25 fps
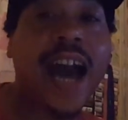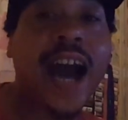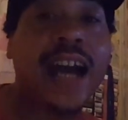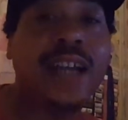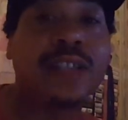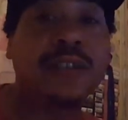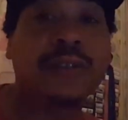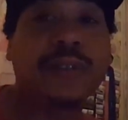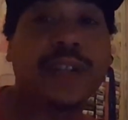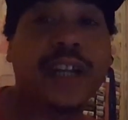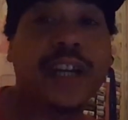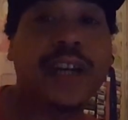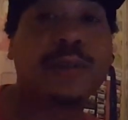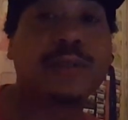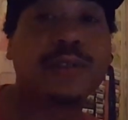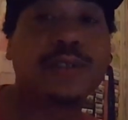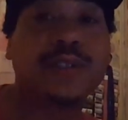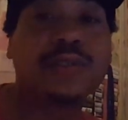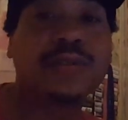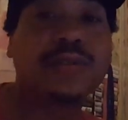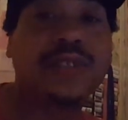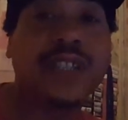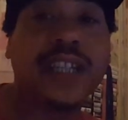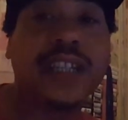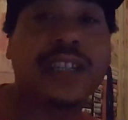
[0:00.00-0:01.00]
I don't care
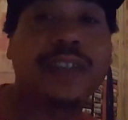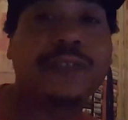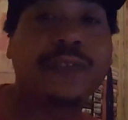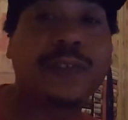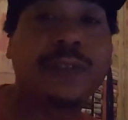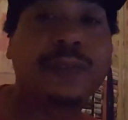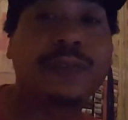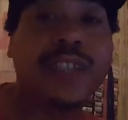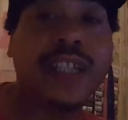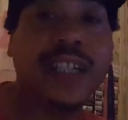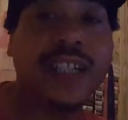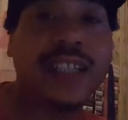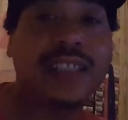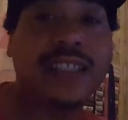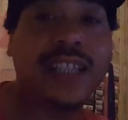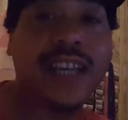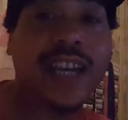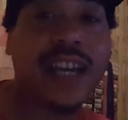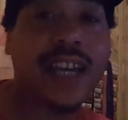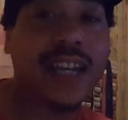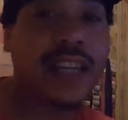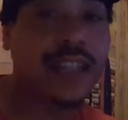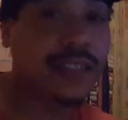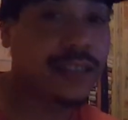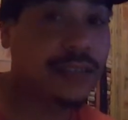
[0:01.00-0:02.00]
what you think if you think
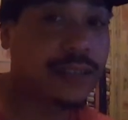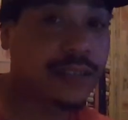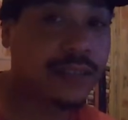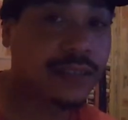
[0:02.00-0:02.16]
that.